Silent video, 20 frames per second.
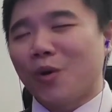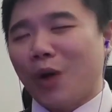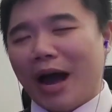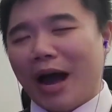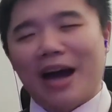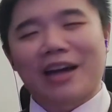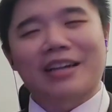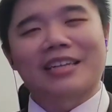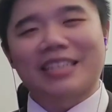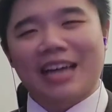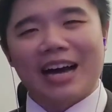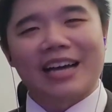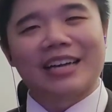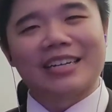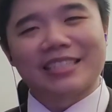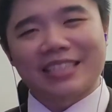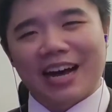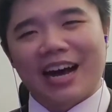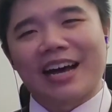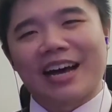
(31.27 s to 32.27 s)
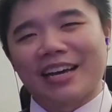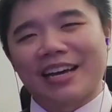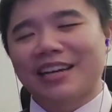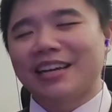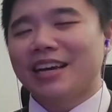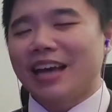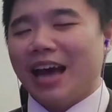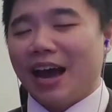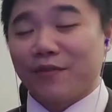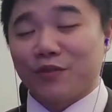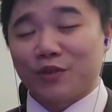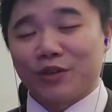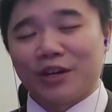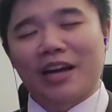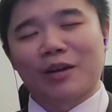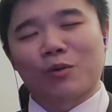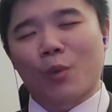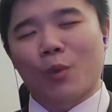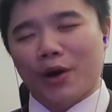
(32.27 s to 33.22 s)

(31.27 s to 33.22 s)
how to tie a tie after not